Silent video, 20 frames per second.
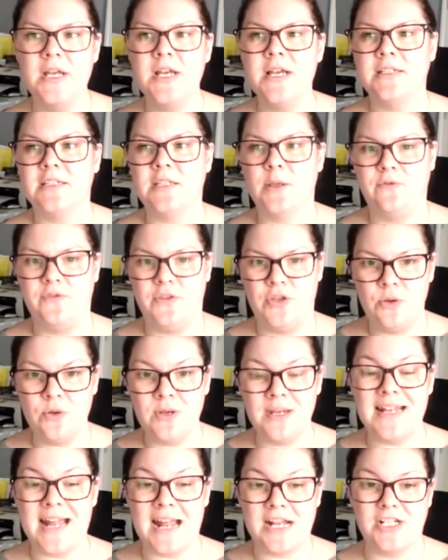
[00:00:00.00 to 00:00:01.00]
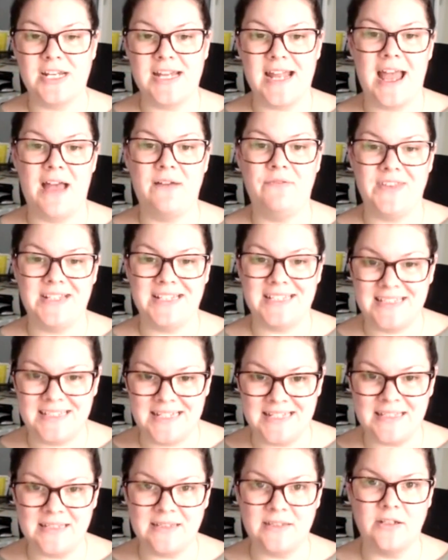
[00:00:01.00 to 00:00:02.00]
So if you can actually have this
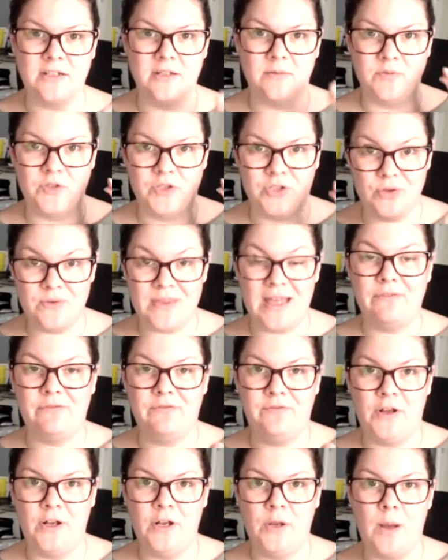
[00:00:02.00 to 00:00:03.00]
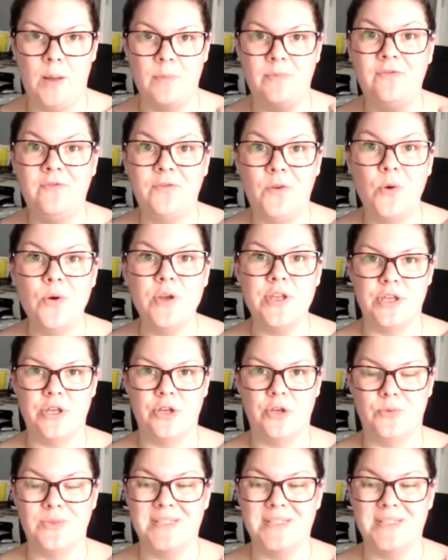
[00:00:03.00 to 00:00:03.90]
system do that follow-up for you,